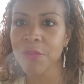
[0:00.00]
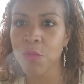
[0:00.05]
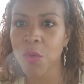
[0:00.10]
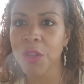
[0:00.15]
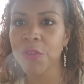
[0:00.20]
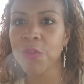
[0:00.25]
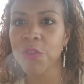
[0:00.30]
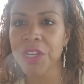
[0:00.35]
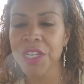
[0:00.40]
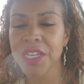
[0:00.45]

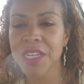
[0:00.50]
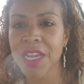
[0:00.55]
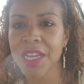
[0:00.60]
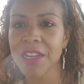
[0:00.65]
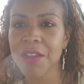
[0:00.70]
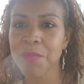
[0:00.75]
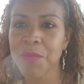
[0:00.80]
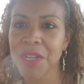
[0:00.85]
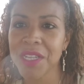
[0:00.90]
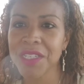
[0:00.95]

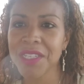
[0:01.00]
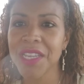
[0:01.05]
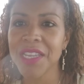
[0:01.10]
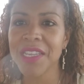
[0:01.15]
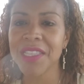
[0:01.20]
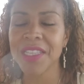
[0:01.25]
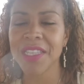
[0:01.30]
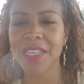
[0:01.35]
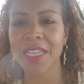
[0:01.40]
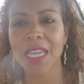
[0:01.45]
149 on Monday,
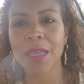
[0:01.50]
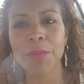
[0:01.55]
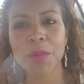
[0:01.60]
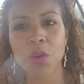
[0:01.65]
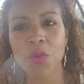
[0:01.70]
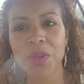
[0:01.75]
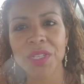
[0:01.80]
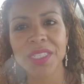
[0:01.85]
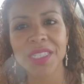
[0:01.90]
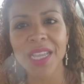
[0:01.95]
and then it kept
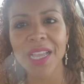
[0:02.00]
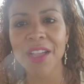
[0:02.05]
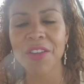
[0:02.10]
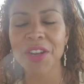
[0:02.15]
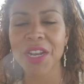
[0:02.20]
going down.